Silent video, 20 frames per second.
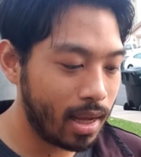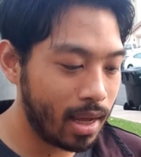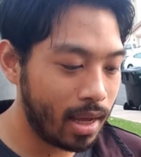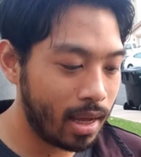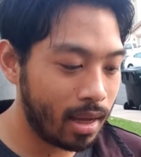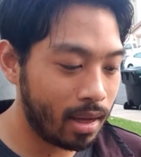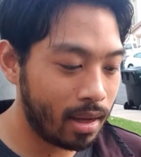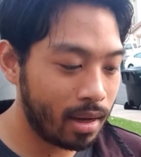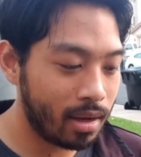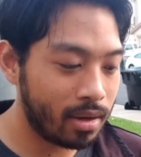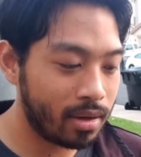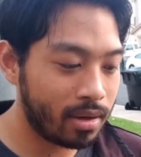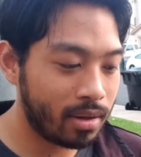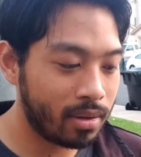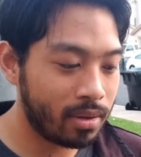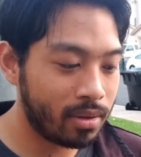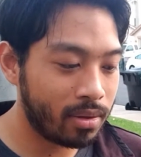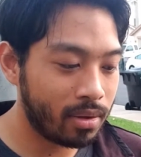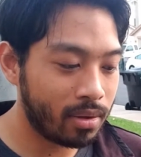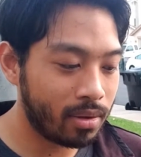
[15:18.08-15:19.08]
And
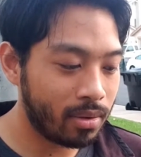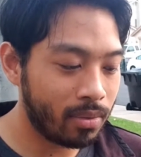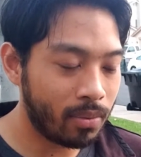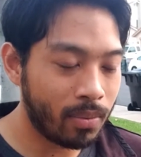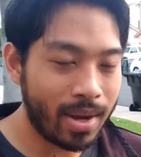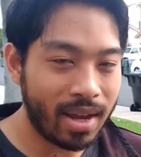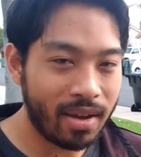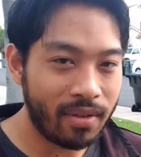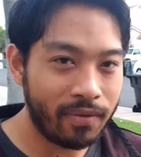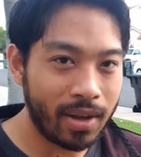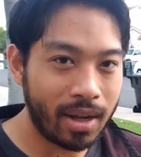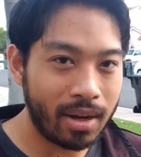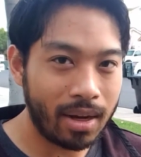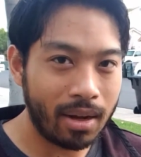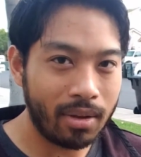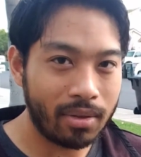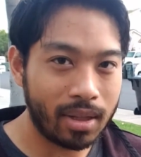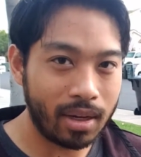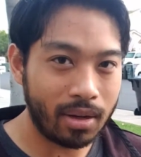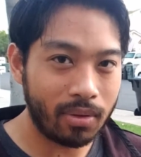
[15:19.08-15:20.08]
the way I found
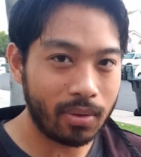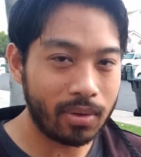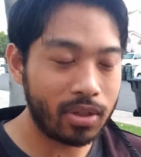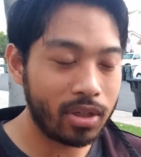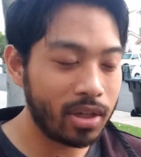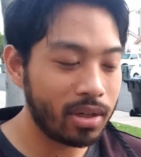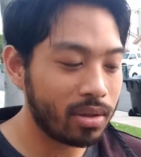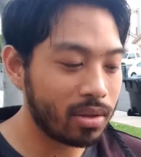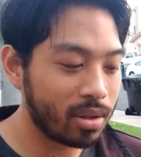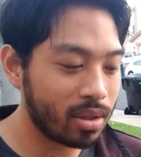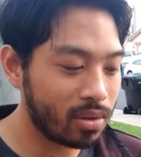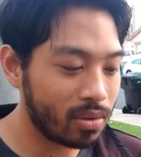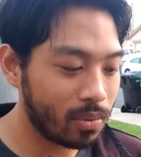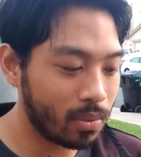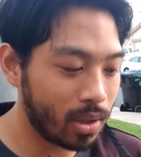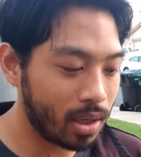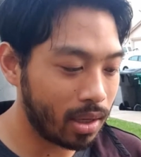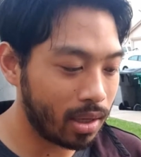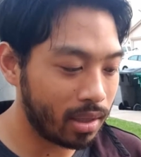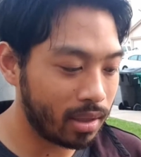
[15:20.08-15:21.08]
out that it was shingles
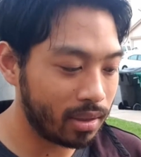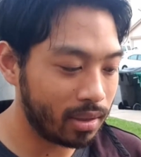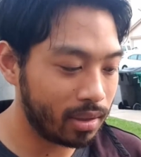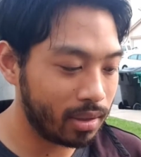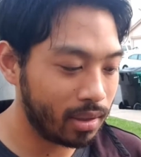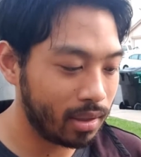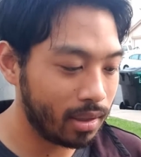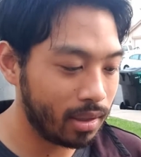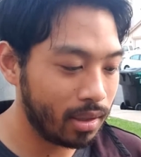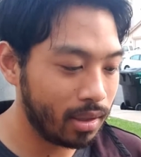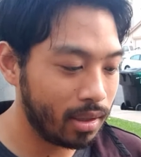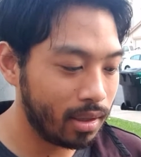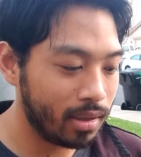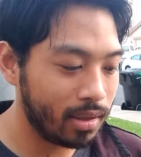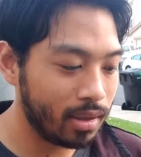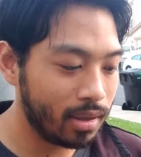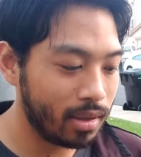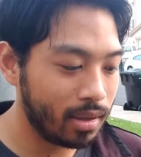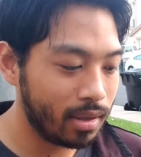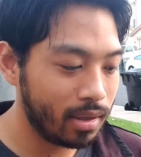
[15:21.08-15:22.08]
was
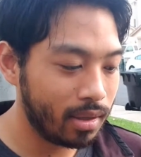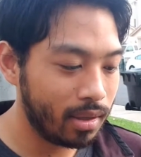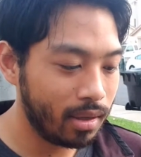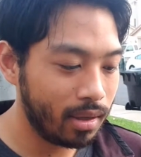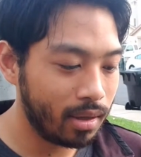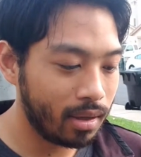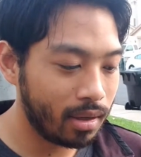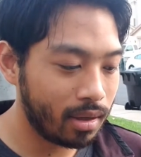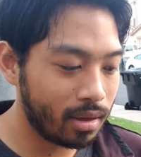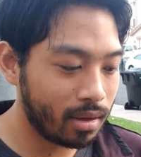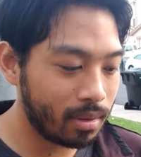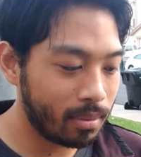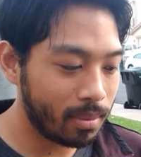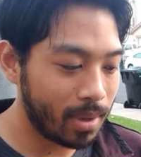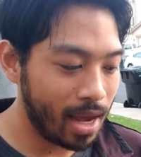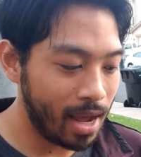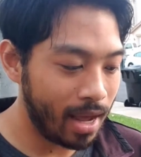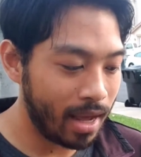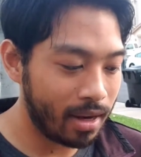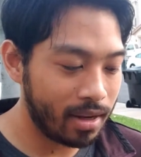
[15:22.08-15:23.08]

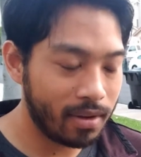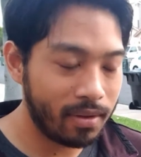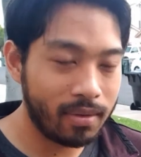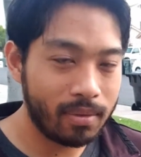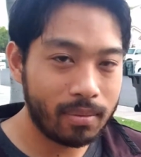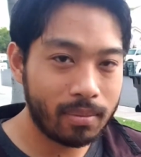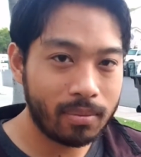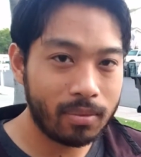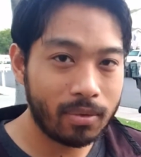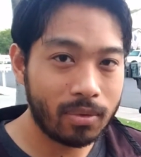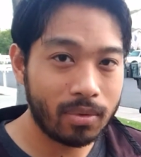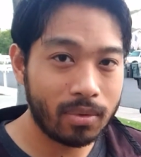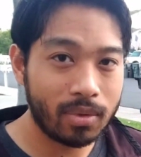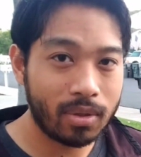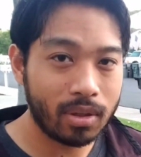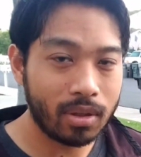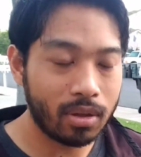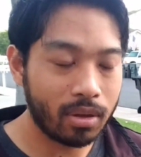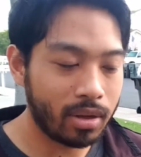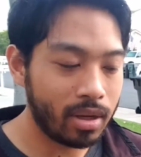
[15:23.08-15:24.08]
I had
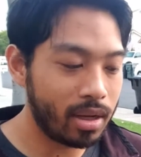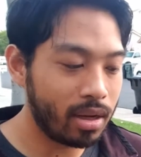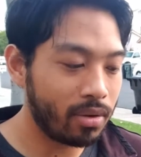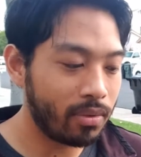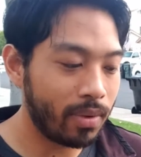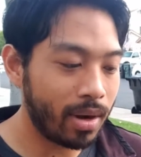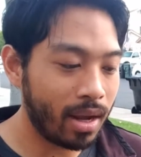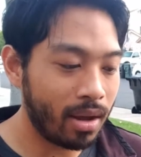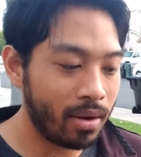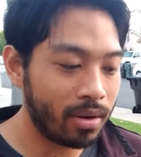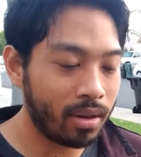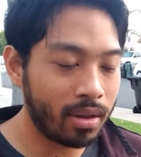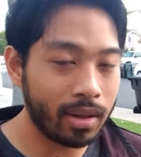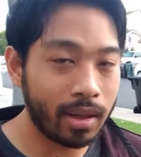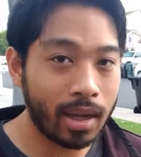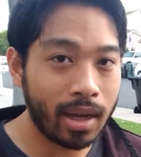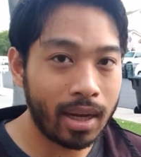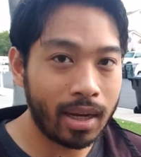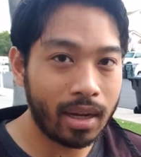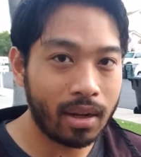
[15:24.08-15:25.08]
looking around
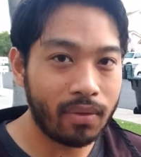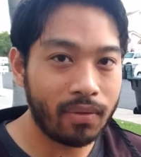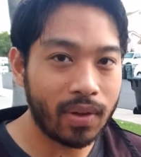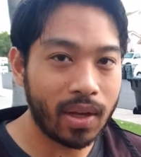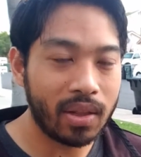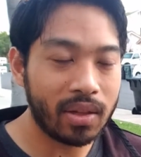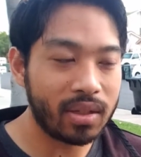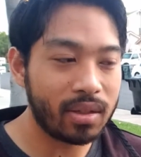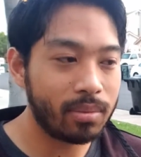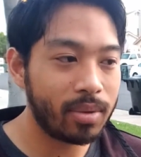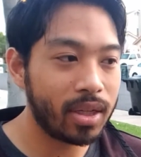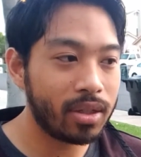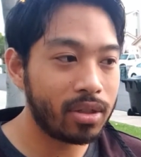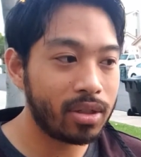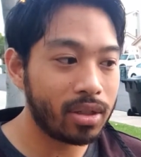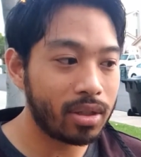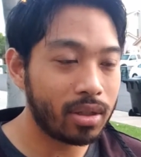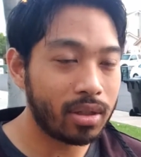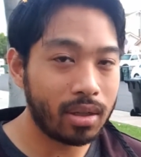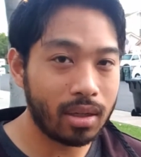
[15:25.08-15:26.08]
online and found this
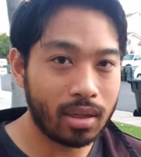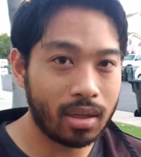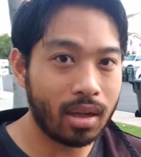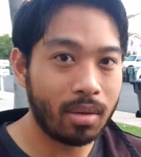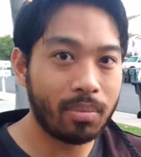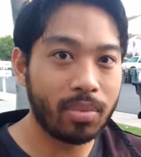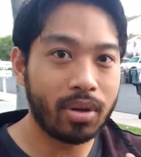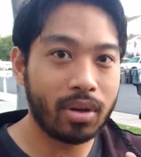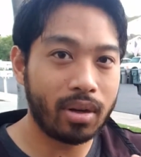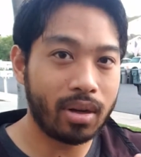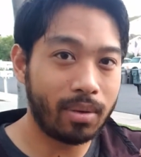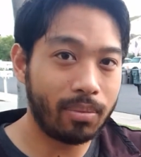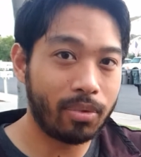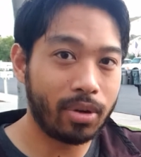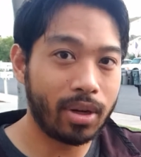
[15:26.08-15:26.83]
picture, and I'll put it up